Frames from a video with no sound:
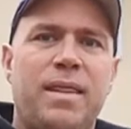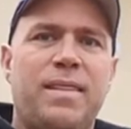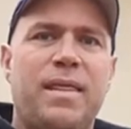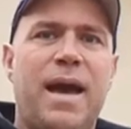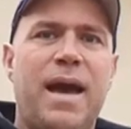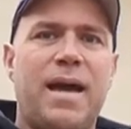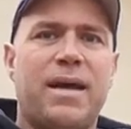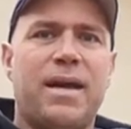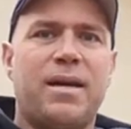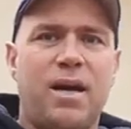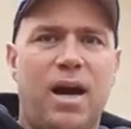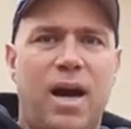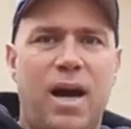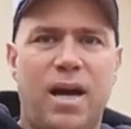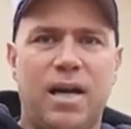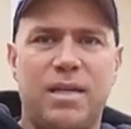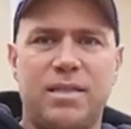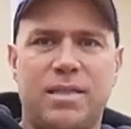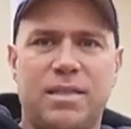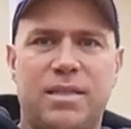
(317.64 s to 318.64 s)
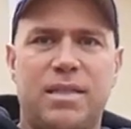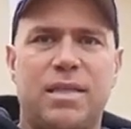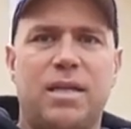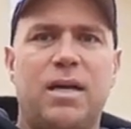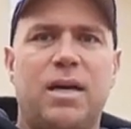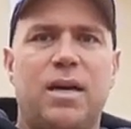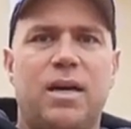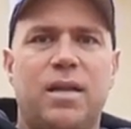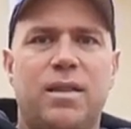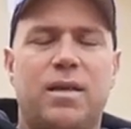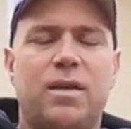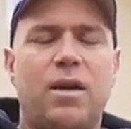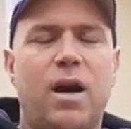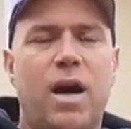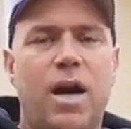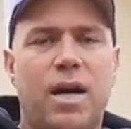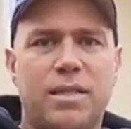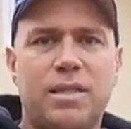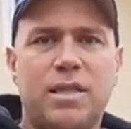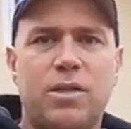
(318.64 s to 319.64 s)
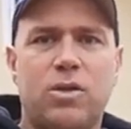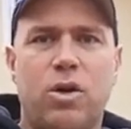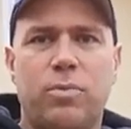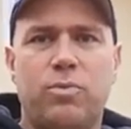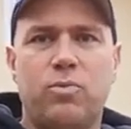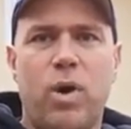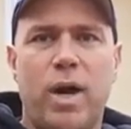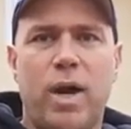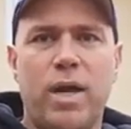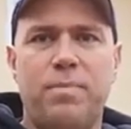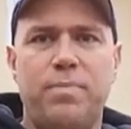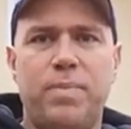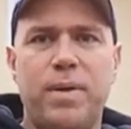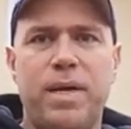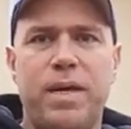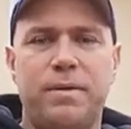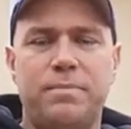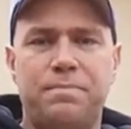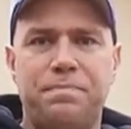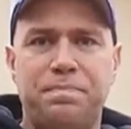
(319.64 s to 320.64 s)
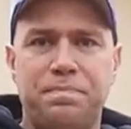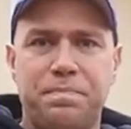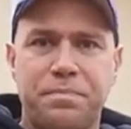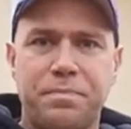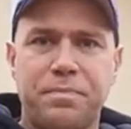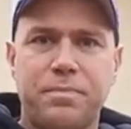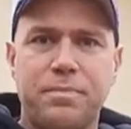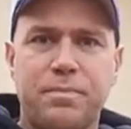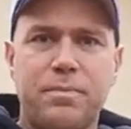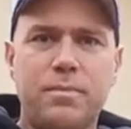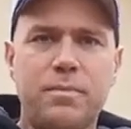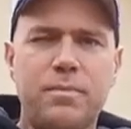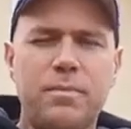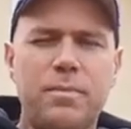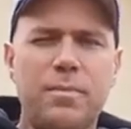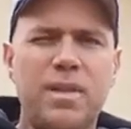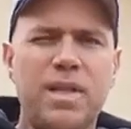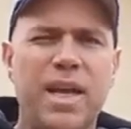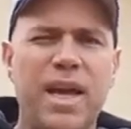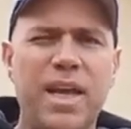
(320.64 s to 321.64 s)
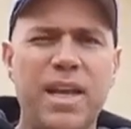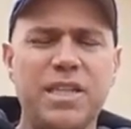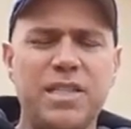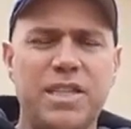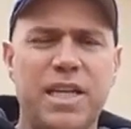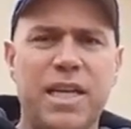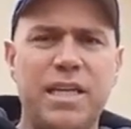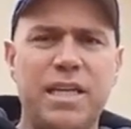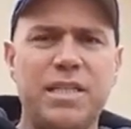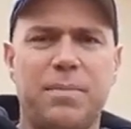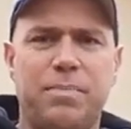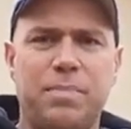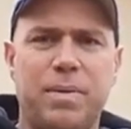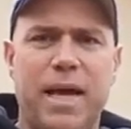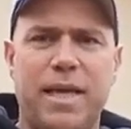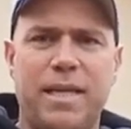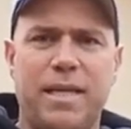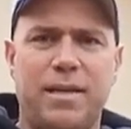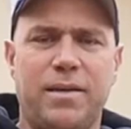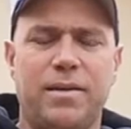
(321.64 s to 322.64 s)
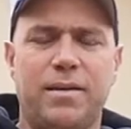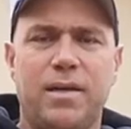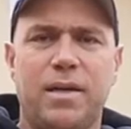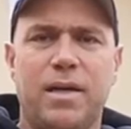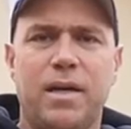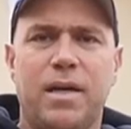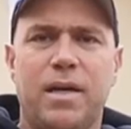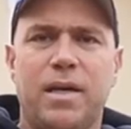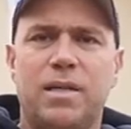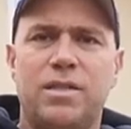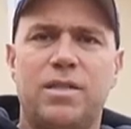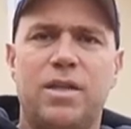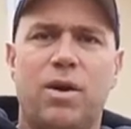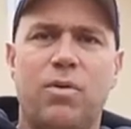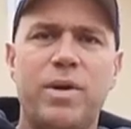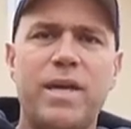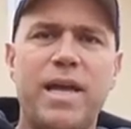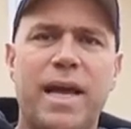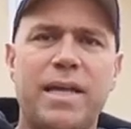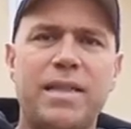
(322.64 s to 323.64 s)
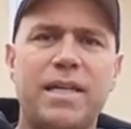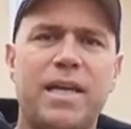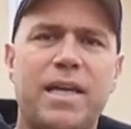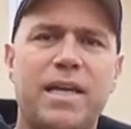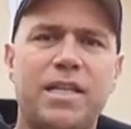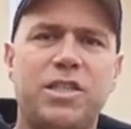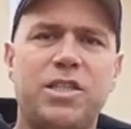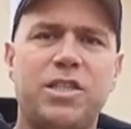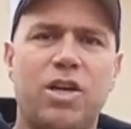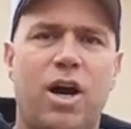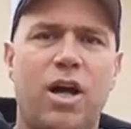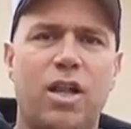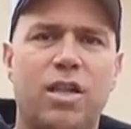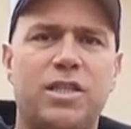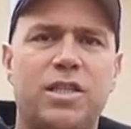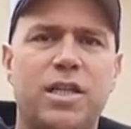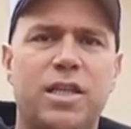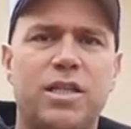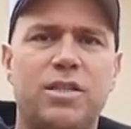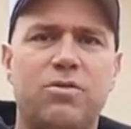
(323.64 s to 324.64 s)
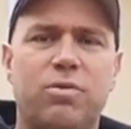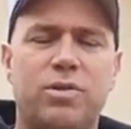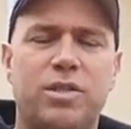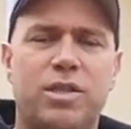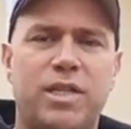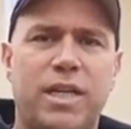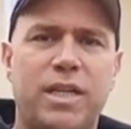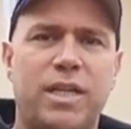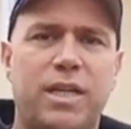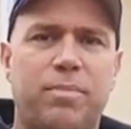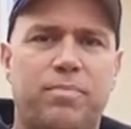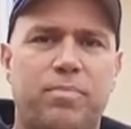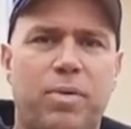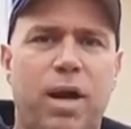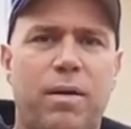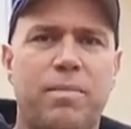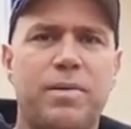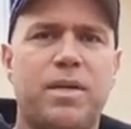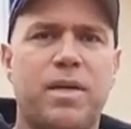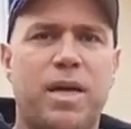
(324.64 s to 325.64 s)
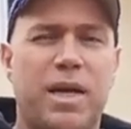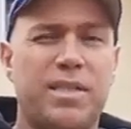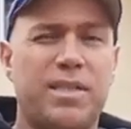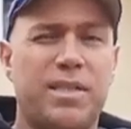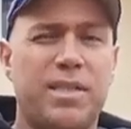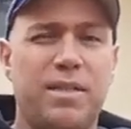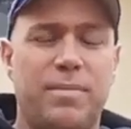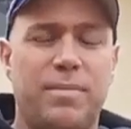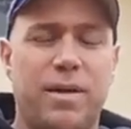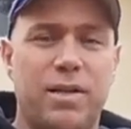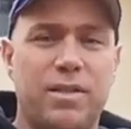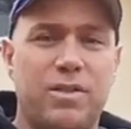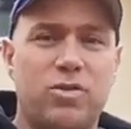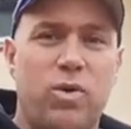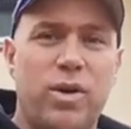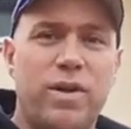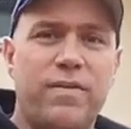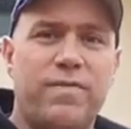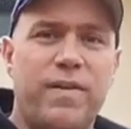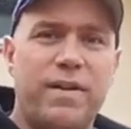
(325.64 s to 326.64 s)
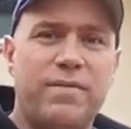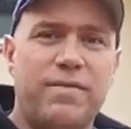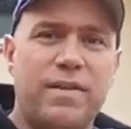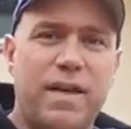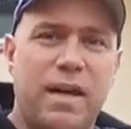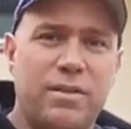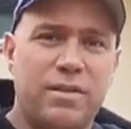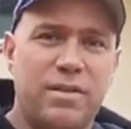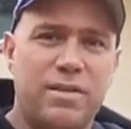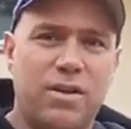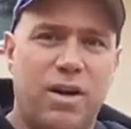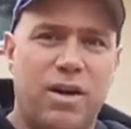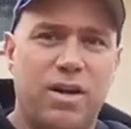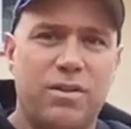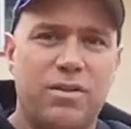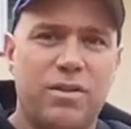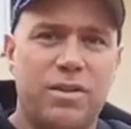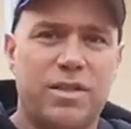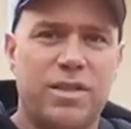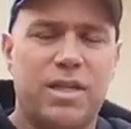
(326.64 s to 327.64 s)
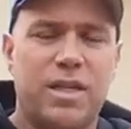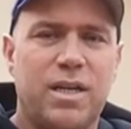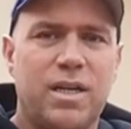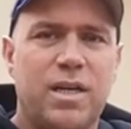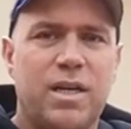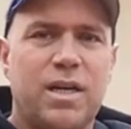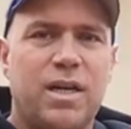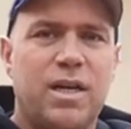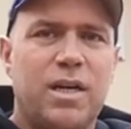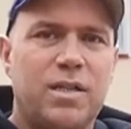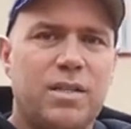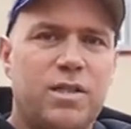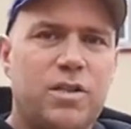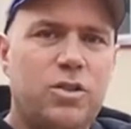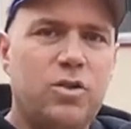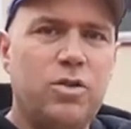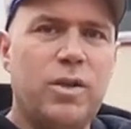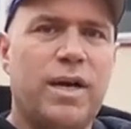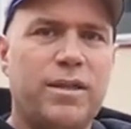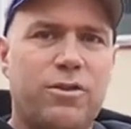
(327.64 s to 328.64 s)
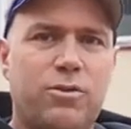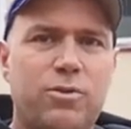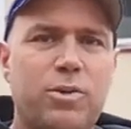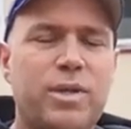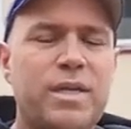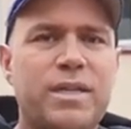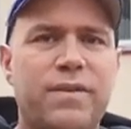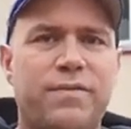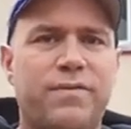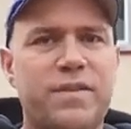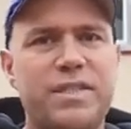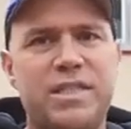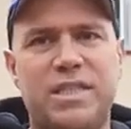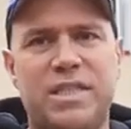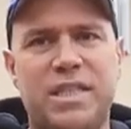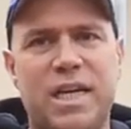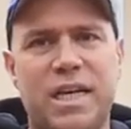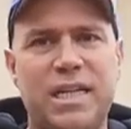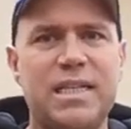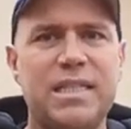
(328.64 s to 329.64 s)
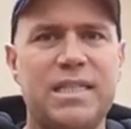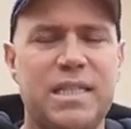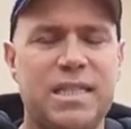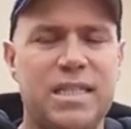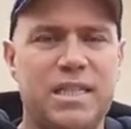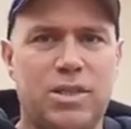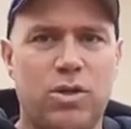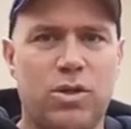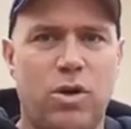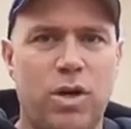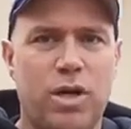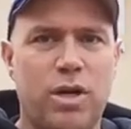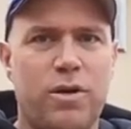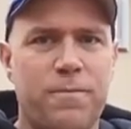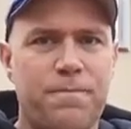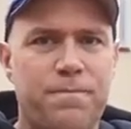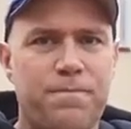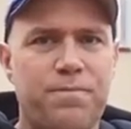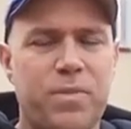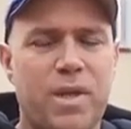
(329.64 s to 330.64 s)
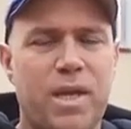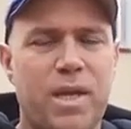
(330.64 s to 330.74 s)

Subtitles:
that caused the cost to go up quite a bit, and it changed the planning. So we had to get a geologist, which ended up probably costing about $25,000 to do like 3 different studies on the soil.